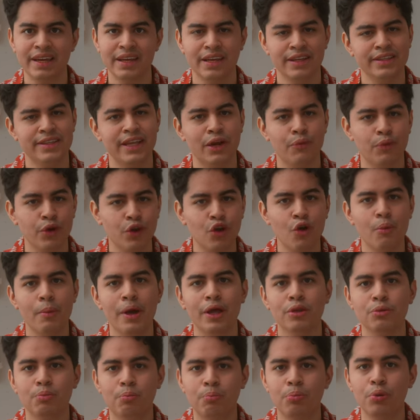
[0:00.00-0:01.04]
they
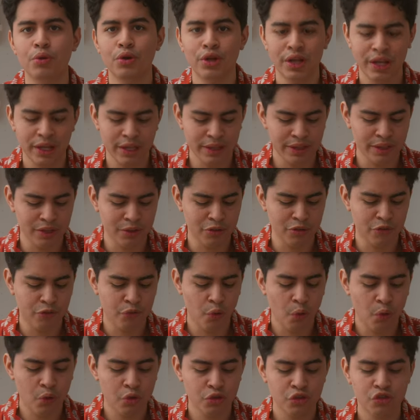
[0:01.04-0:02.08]
recommend putting the
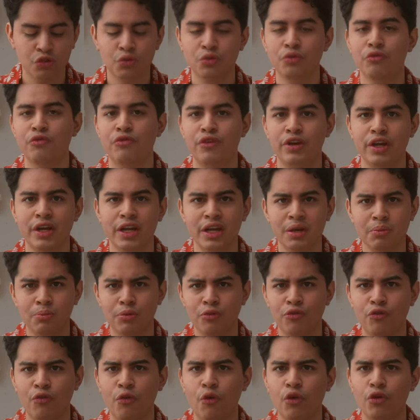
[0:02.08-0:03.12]
focus to infinity
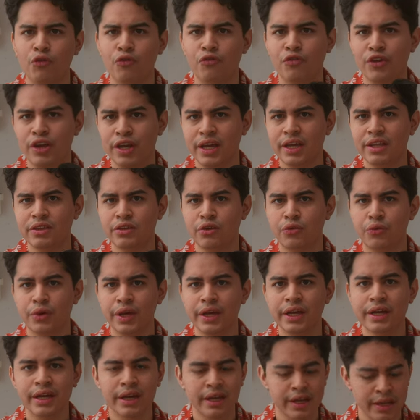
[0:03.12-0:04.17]
before fitting in the
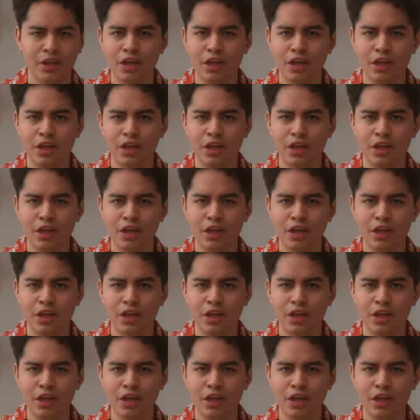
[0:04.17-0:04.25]
ring.